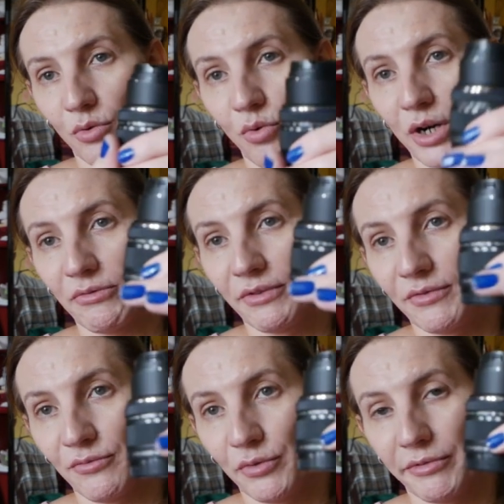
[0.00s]
work
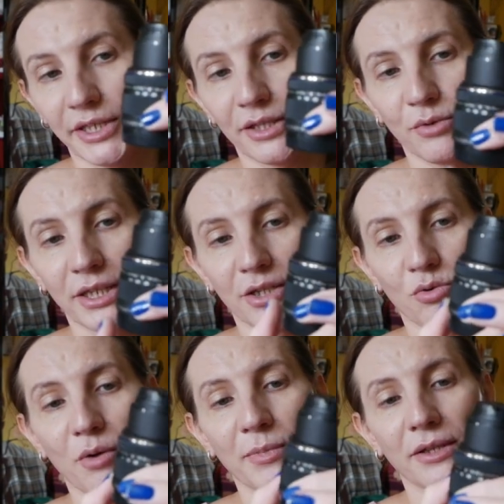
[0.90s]
with it when it's
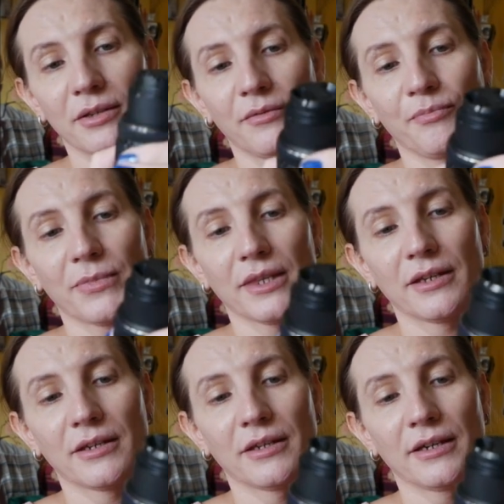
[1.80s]
open,
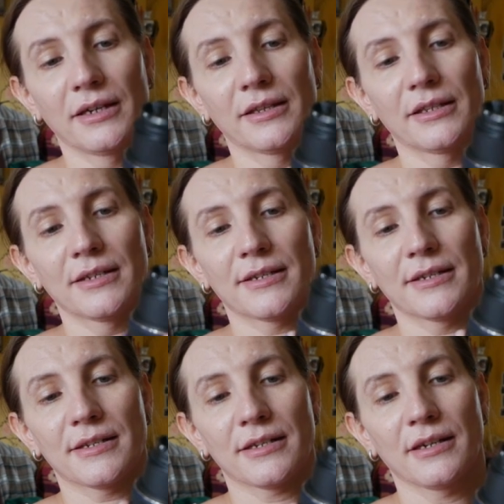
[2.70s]
and this
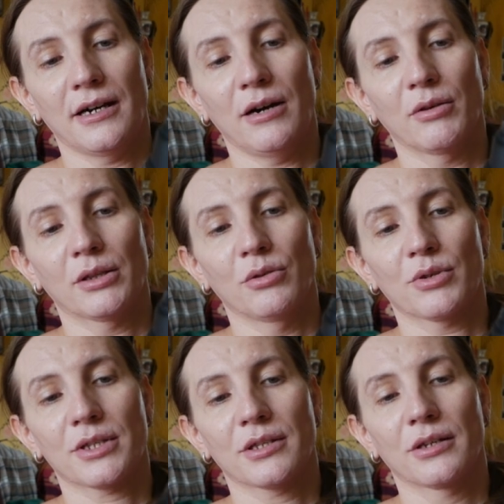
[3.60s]
is how it
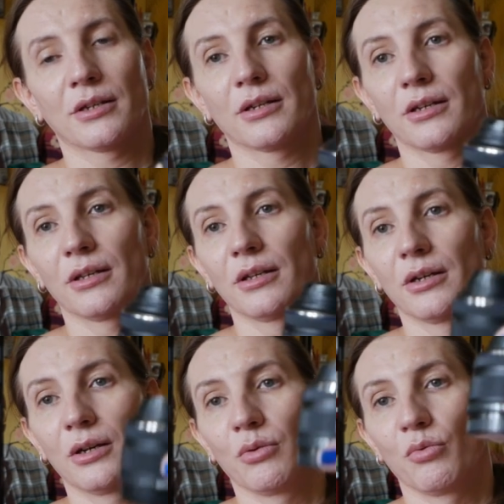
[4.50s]
looks
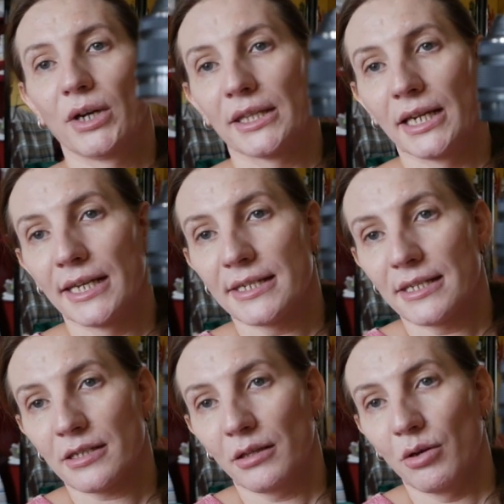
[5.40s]
when the lens
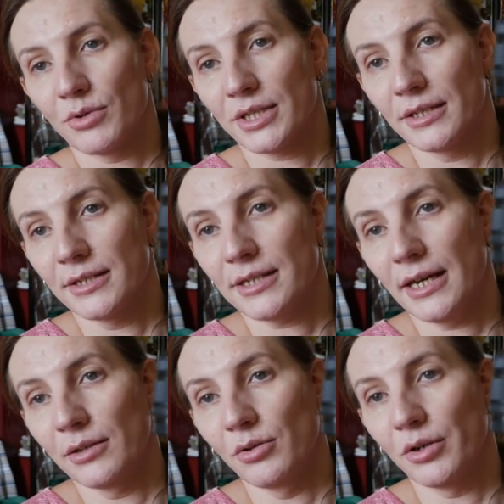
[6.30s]
is closed
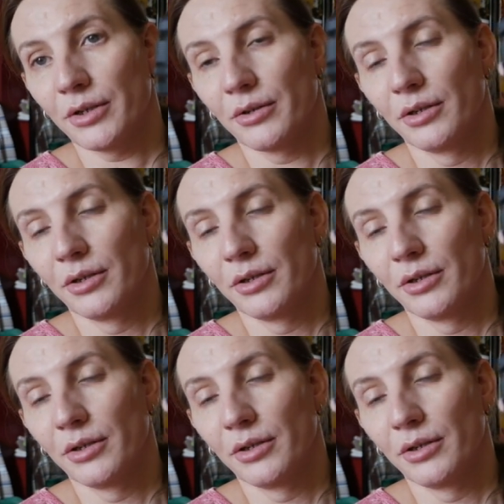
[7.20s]
inside your